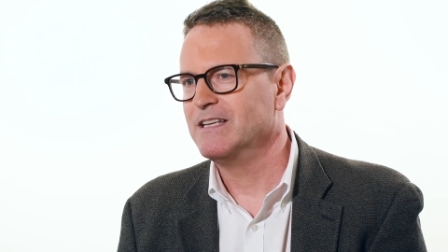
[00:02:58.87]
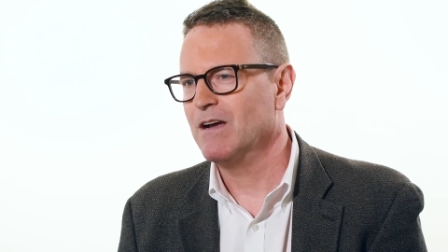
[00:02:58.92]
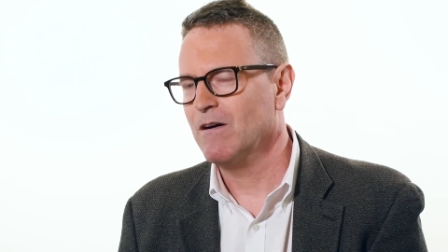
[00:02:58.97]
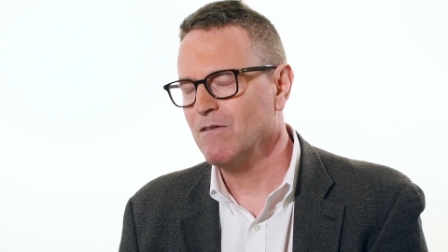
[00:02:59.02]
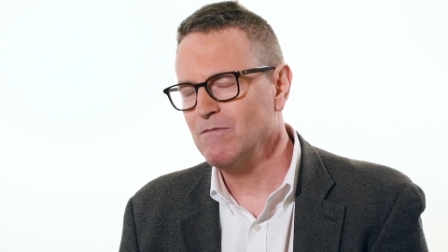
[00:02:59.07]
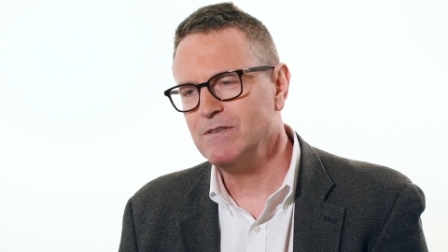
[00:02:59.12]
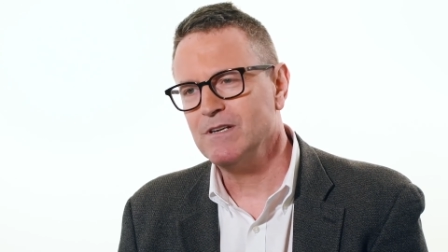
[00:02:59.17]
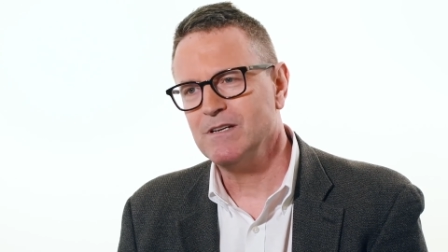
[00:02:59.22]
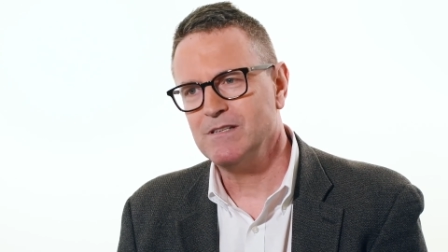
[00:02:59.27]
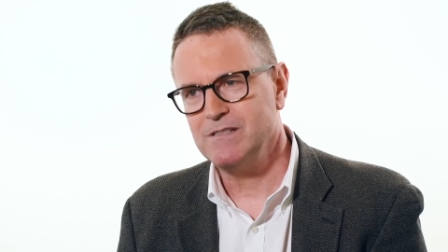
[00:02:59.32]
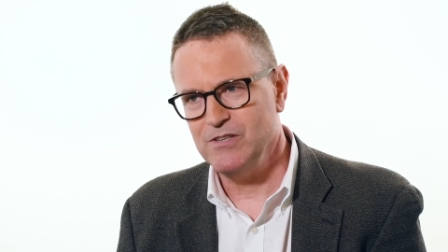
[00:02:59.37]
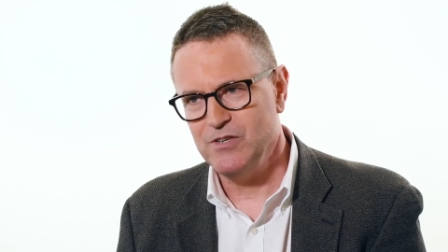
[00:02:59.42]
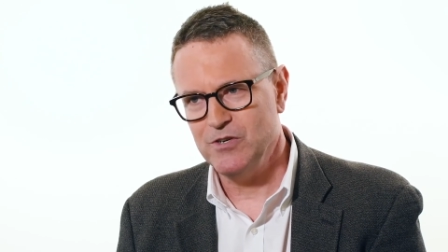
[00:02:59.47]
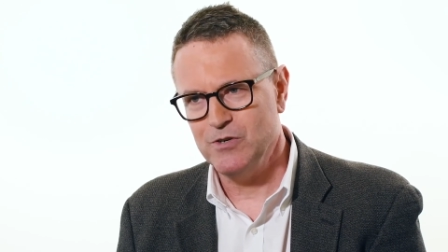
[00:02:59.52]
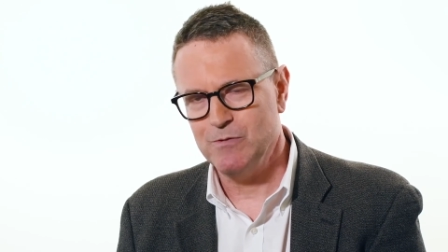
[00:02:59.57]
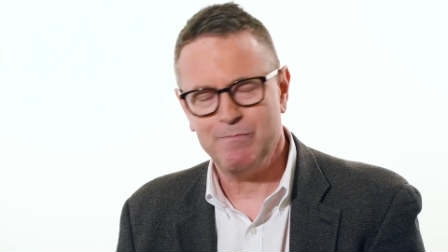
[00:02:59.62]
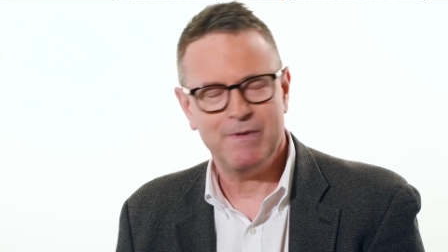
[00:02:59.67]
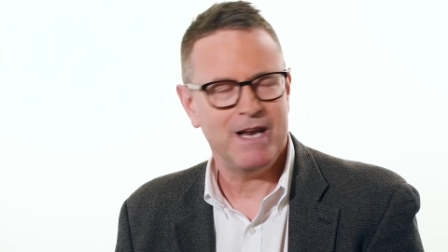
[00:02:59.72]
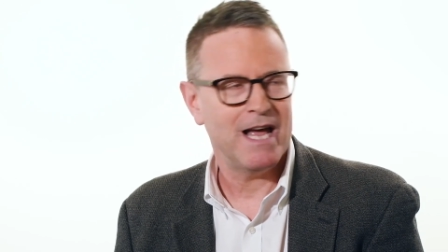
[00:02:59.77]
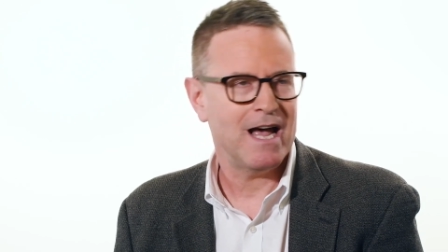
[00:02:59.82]
Don't
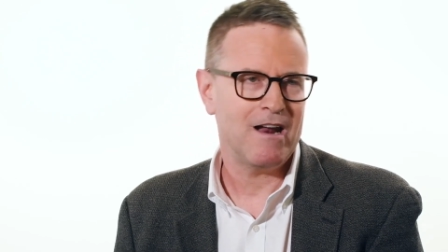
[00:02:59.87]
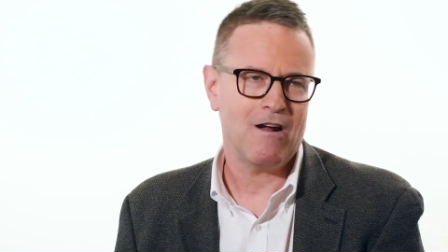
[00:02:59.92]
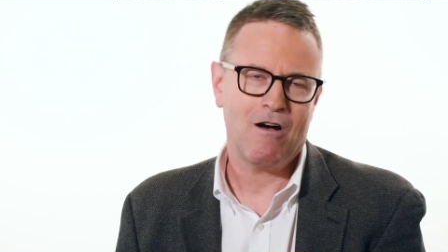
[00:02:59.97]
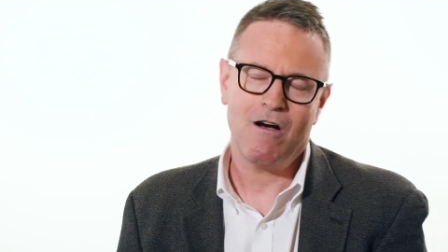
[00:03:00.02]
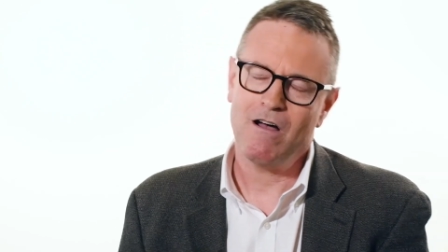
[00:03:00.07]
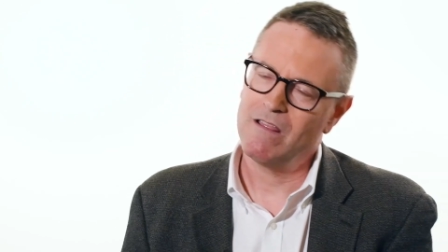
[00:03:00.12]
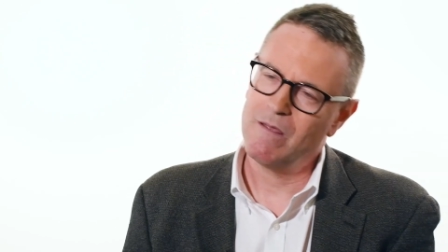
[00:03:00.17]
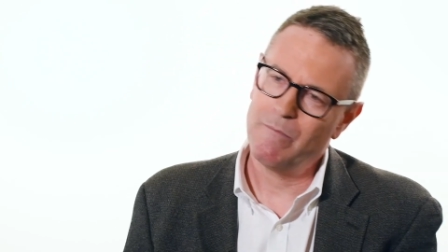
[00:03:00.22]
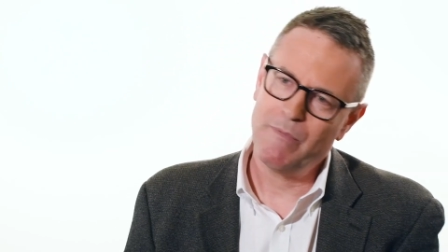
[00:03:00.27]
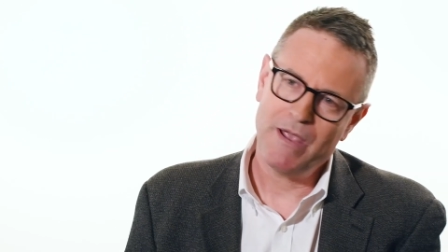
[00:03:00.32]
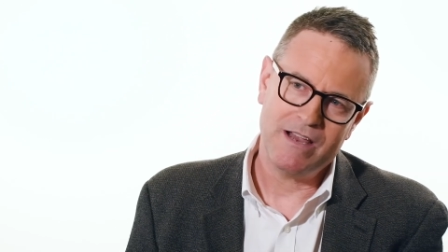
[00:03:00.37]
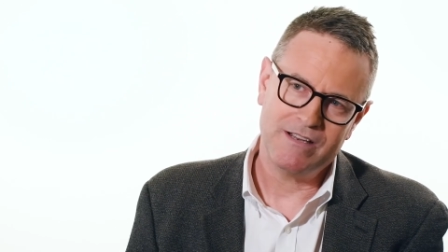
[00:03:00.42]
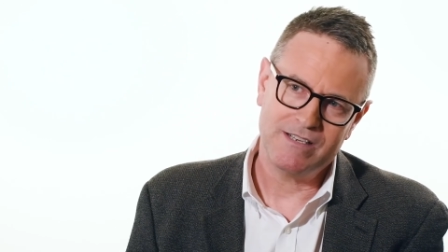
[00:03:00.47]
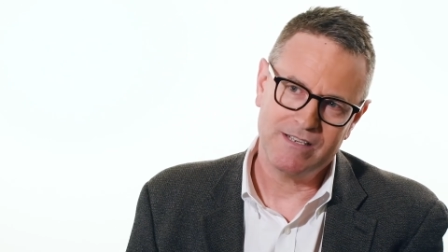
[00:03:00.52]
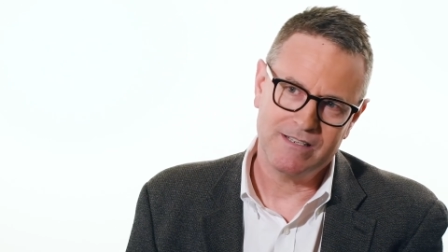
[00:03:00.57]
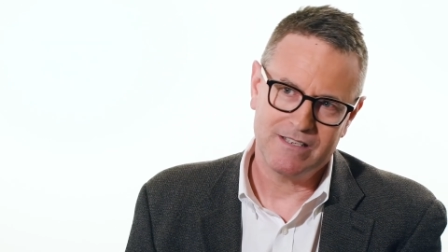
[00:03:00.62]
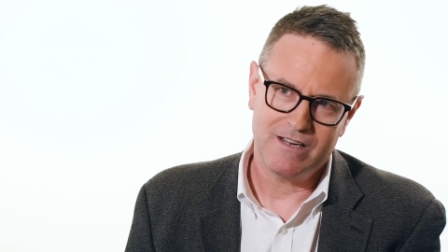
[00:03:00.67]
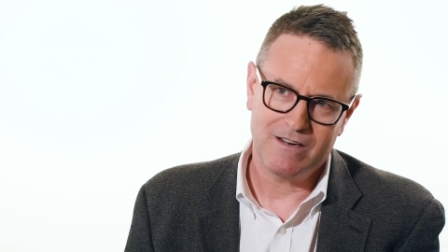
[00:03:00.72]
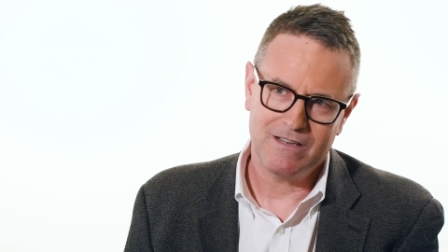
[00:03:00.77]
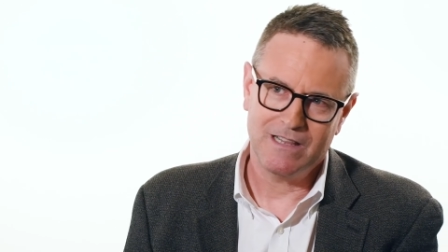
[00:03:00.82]
assume not all the
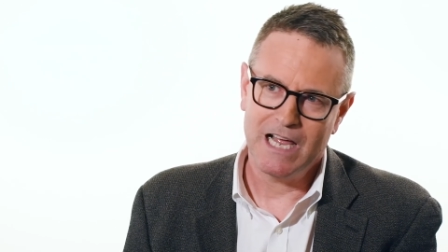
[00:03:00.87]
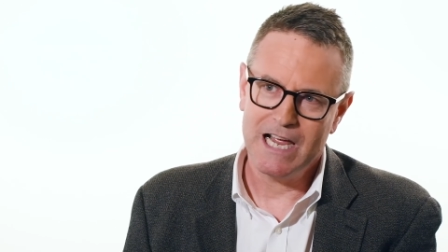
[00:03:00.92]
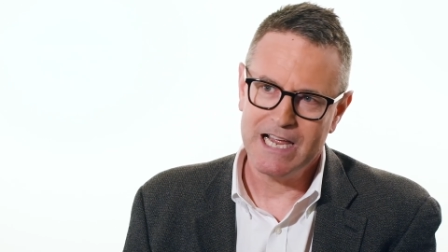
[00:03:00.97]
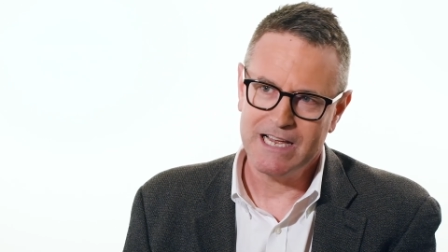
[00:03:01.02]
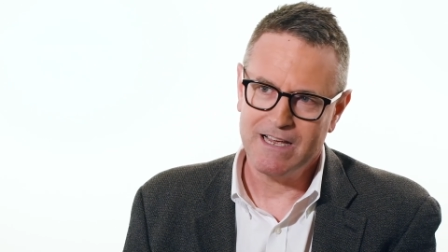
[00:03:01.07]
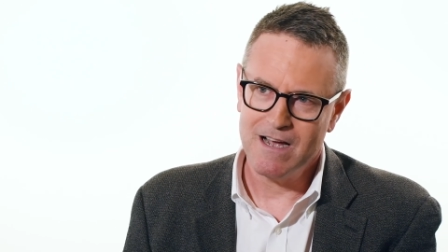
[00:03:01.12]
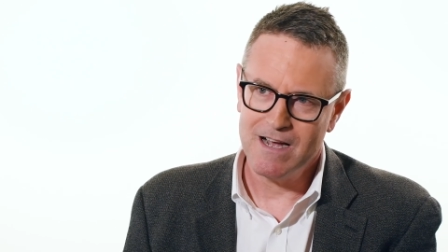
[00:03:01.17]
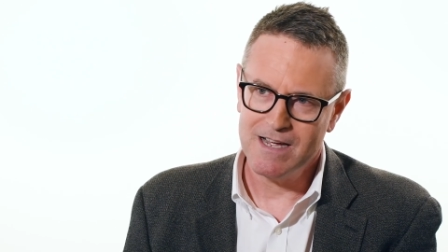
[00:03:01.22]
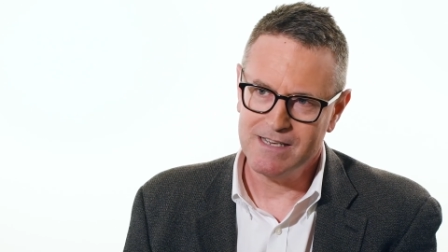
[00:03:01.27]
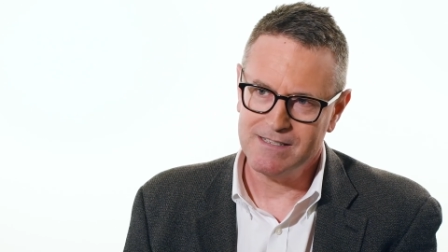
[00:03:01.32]
patients are like